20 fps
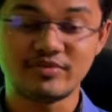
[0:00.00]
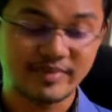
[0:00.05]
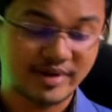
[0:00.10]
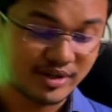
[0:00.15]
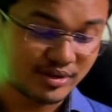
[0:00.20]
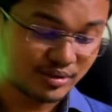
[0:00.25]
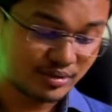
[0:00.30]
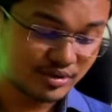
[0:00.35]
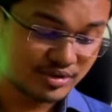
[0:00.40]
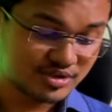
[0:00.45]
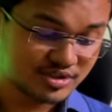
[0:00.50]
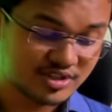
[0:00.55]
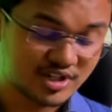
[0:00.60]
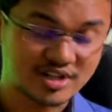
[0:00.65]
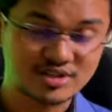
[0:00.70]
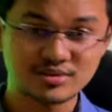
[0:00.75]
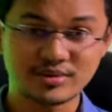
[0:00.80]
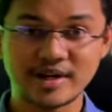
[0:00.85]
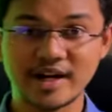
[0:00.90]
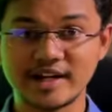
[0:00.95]
my notes
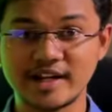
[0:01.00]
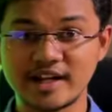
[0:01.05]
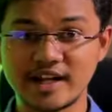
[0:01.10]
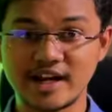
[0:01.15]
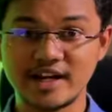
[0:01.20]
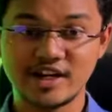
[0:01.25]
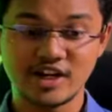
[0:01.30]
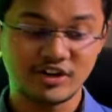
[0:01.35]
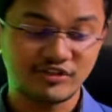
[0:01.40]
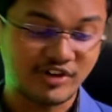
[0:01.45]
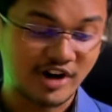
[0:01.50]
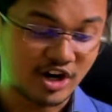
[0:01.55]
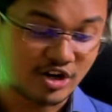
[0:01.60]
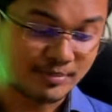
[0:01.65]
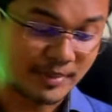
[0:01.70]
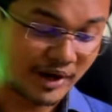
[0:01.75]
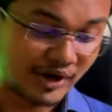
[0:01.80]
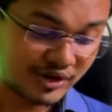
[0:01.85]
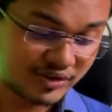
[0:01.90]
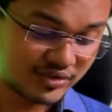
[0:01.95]
just to get an idea of how
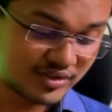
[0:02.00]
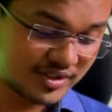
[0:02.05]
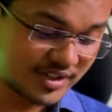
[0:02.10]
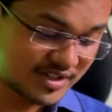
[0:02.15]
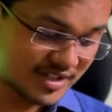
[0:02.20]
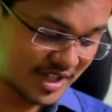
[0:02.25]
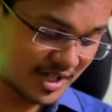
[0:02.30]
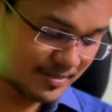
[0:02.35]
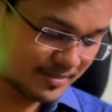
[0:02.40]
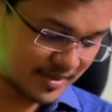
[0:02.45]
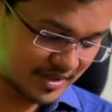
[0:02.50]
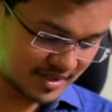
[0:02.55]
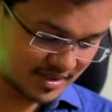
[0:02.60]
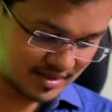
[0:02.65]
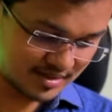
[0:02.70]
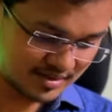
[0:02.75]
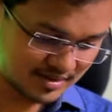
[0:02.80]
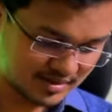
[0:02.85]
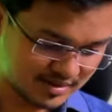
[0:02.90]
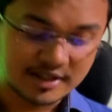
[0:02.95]
powerful this app
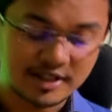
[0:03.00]
is.